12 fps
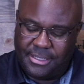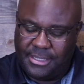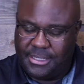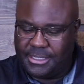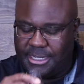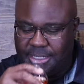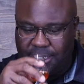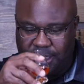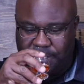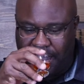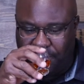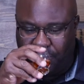Let's get into this
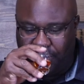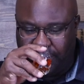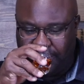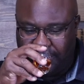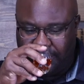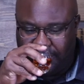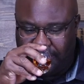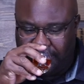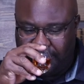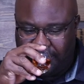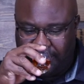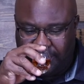bad boy.
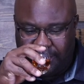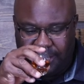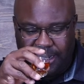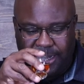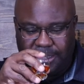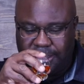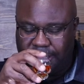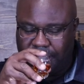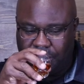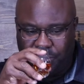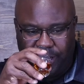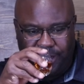Nice,
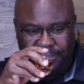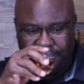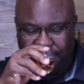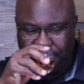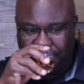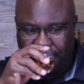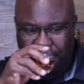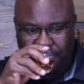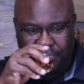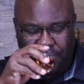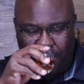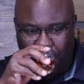sweet,
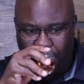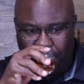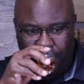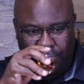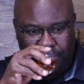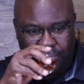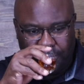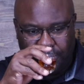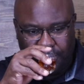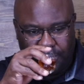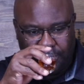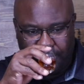caramel,
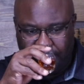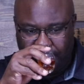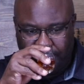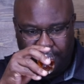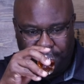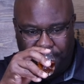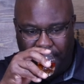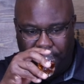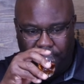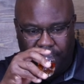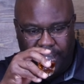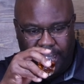
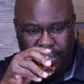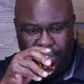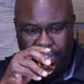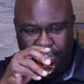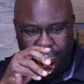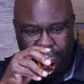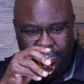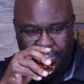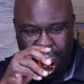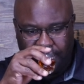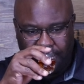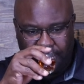peppery kind of
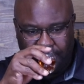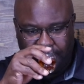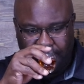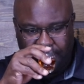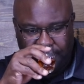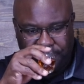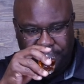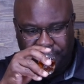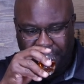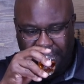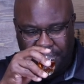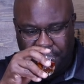nose.
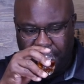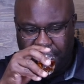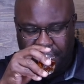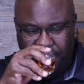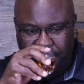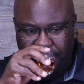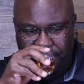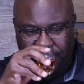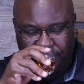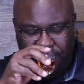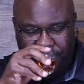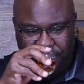Smidge of cinnamon.
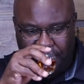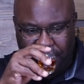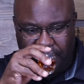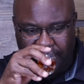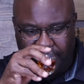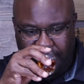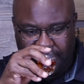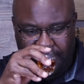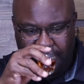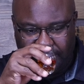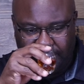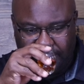Very nice.
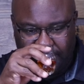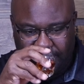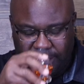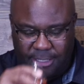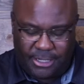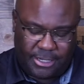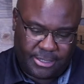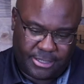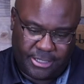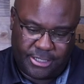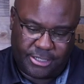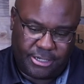Oh,
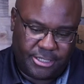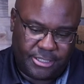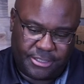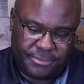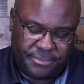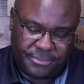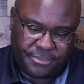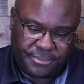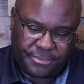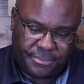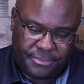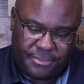goodness gracious.
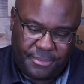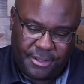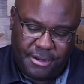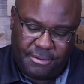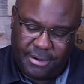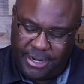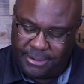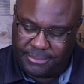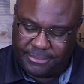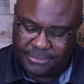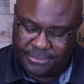All right.